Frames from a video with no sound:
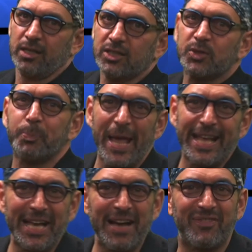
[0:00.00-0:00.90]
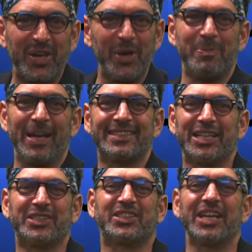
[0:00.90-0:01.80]
Speaking of QBs
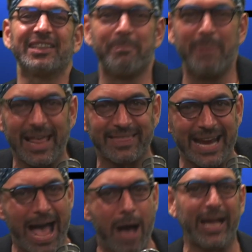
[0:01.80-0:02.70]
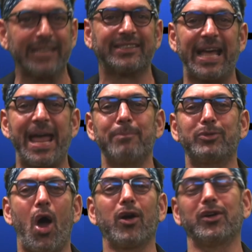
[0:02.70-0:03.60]
that shit the bed, they now get Sam
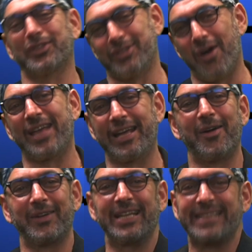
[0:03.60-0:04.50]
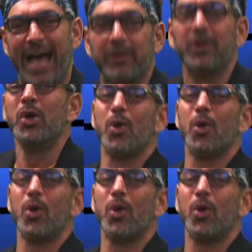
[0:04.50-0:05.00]
Darnold. No, they don't. He's out.